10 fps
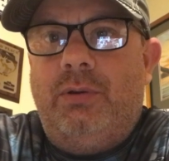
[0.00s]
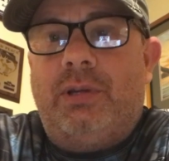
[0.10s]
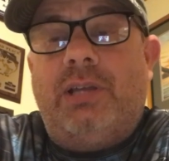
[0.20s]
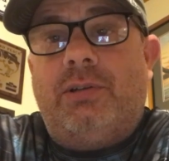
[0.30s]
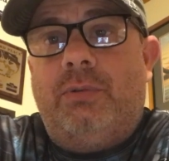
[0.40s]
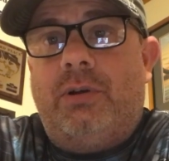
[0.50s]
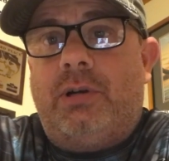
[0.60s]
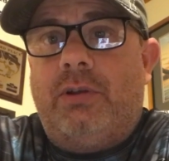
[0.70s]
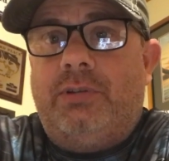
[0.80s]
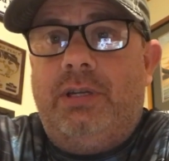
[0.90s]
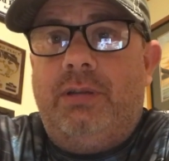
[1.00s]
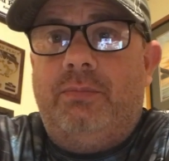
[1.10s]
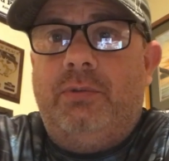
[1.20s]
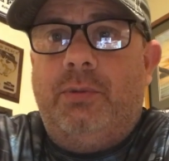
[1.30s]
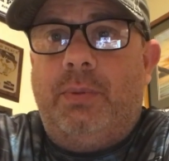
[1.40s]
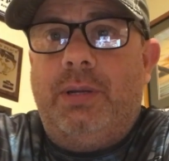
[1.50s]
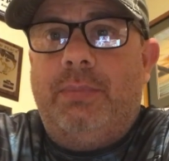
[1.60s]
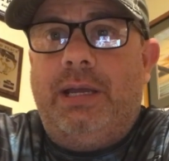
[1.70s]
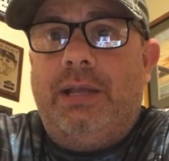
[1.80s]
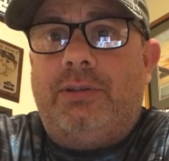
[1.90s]
too in case I run across any debris
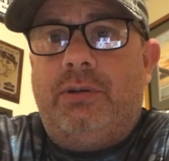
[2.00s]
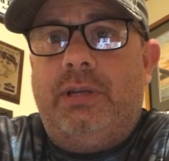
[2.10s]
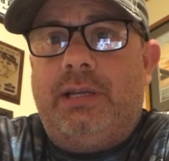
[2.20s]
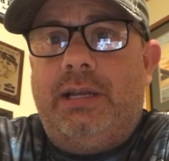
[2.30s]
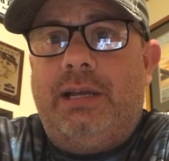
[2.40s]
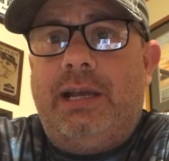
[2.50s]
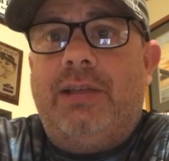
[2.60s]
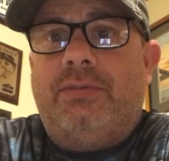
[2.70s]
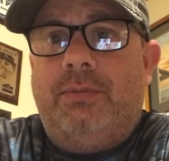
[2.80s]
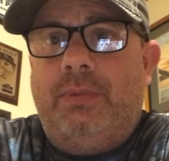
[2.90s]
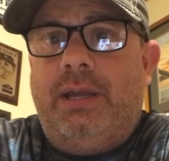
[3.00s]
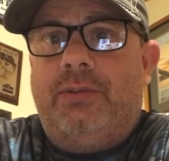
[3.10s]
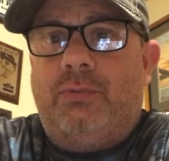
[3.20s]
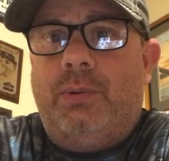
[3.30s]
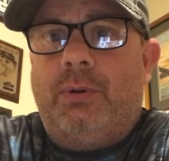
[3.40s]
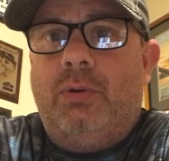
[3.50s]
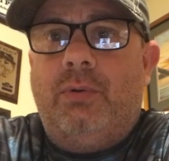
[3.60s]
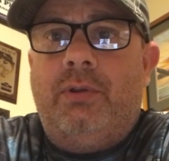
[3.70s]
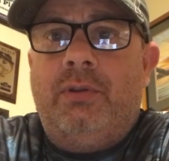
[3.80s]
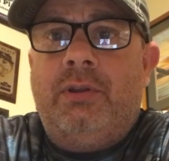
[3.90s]
mats or any kind of hyacinth mats where I'm
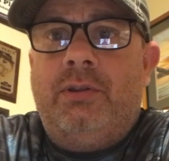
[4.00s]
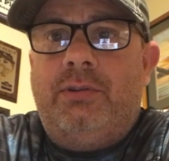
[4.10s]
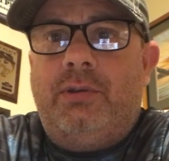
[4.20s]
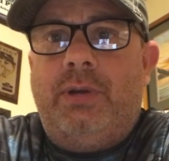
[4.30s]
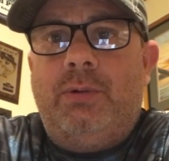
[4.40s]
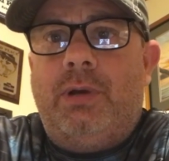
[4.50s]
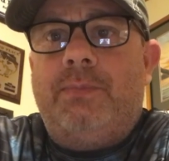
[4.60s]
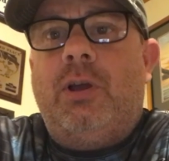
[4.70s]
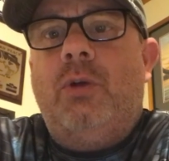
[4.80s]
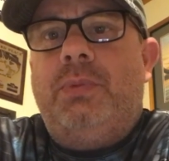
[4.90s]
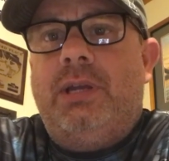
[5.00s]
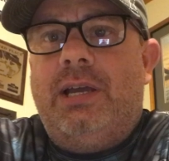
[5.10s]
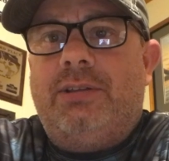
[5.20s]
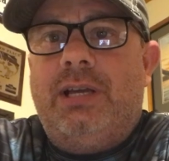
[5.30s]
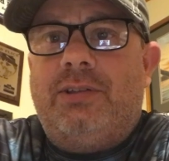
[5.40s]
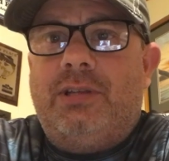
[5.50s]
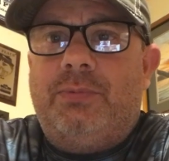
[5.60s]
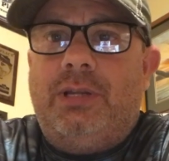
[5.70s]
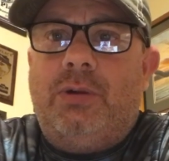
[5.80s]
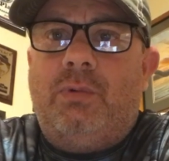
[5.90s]
going. So anyway, I hope you guys got
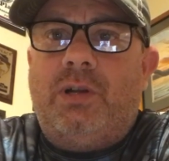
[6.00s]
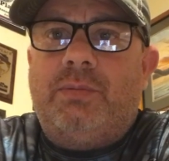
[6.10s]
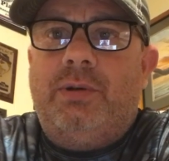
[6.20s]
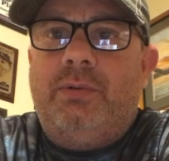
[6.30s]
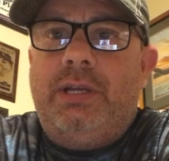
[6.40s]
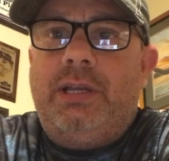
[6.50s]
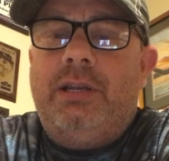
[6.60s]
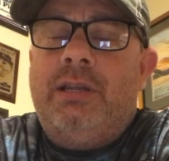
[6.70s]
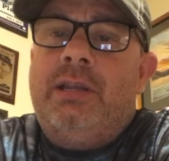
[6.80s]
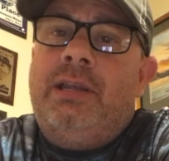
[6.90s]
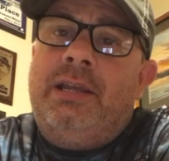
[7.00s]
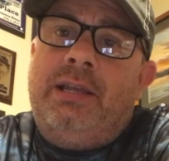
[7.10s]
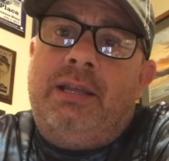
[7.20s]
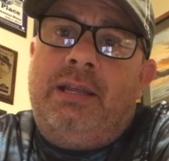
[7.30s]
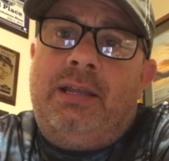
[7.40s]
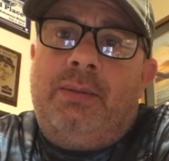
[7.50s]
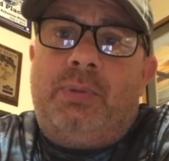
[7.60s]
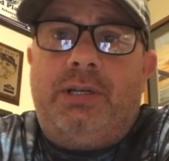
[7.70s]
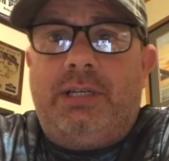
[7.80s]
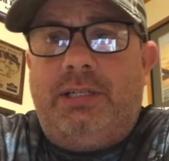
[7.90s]
something out of watching me rig it.
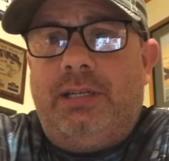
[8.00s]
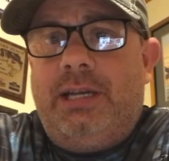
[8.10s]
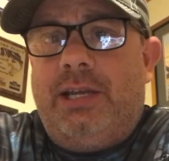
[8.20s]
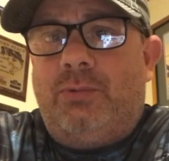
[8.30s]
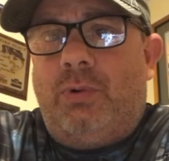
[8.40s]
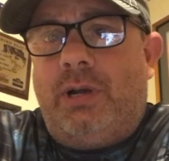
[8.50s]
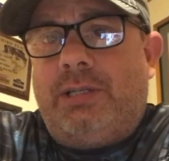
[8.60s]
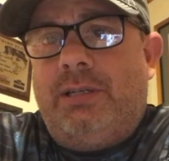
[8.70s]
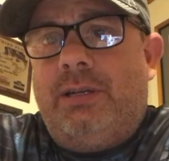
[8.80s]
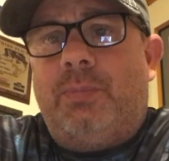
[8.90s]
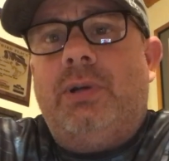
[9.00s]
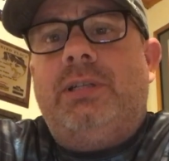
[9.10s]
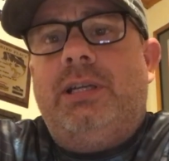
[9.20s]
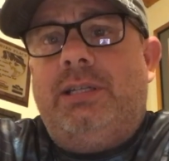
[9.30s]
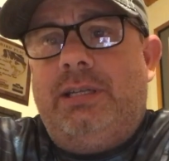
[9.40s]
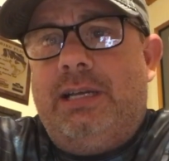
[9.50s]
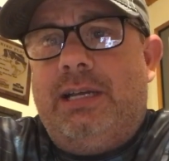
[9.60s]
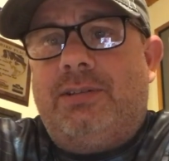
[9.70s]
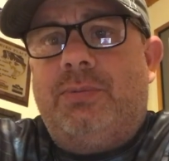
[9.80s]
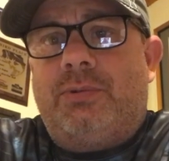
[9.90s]
Appreciate you guys watching. I appreciate you
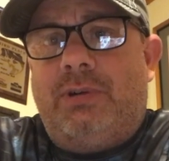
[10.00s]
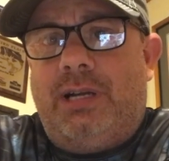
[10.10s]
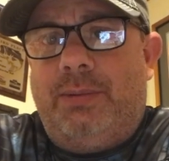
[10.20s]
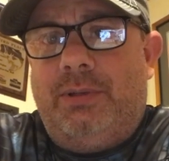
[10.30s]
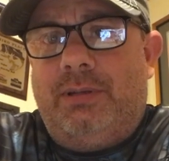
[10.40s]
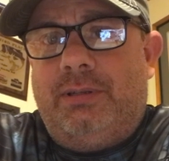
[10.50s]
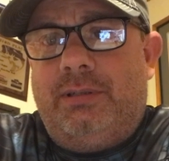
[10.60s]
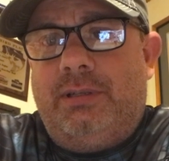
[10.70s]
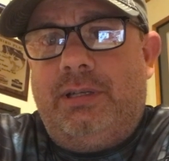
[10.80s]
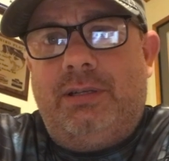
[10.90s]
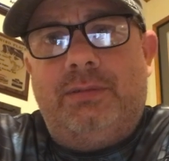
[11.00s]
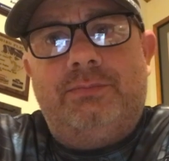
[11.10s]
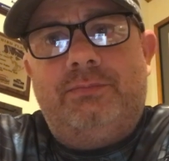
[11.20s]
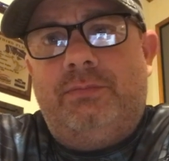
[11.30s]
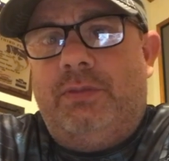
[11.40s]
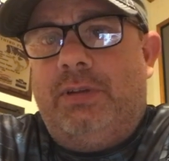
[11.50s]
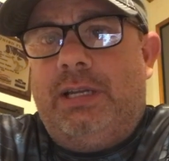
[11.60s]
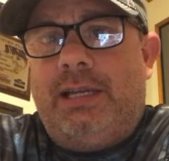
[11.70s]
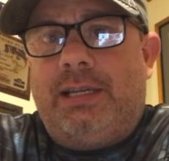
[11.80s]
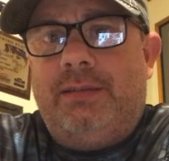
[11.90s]
guys subscribing. If you
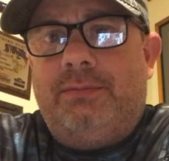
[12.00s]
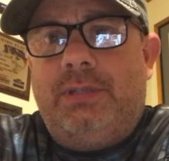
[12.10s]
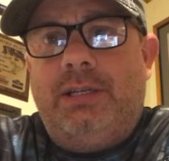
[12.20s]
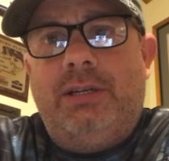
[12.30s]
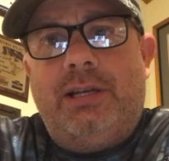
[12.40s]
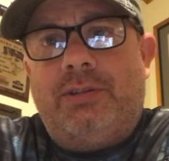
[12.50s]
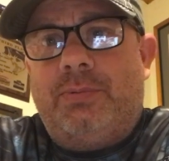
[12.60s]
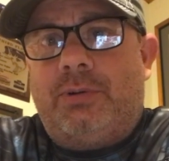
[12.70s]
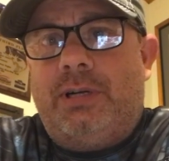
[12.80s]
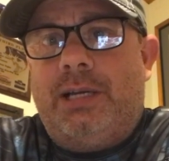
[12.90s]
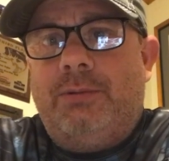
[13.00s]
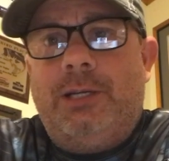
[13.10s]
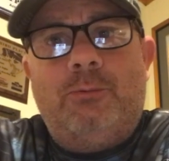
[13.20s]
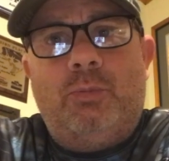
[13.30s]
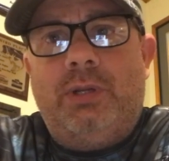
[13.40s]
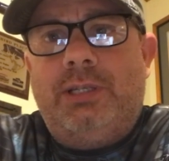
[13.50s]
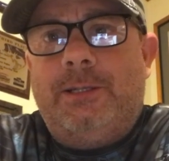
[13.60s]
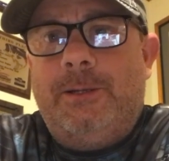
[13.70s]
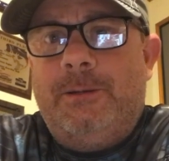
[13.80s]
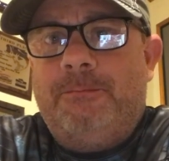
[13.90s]
like it and you're not subscribed yet, well, please
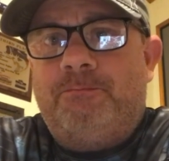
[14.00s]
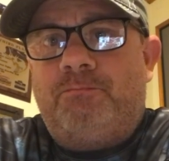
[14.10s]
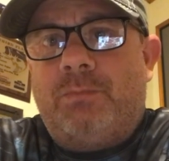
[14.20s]
do.